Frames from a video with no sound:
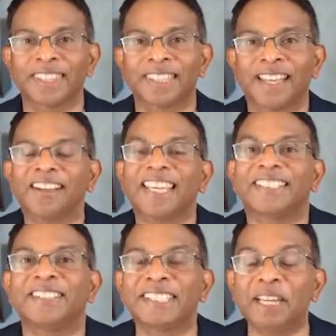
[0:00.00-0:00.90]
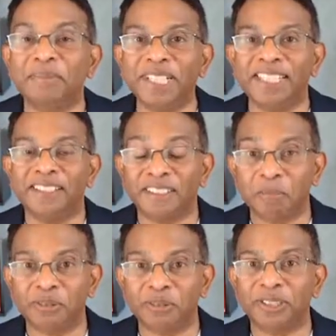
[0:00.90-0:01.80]
Okay, so in summary, here are the
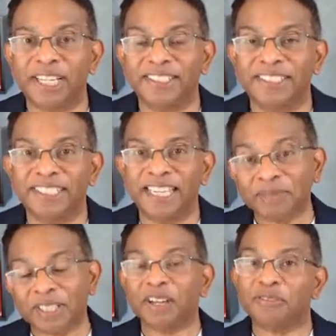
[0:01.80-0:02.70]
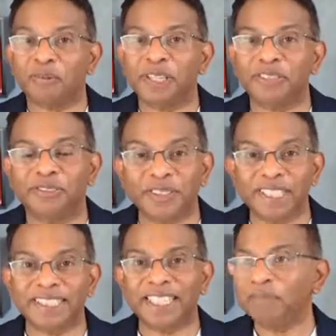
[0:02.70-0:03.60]
top 4 challenges again. We'll go from 1 to 4
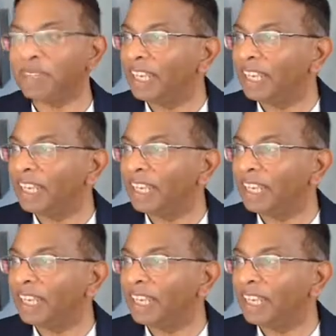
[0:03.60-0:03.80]
this time.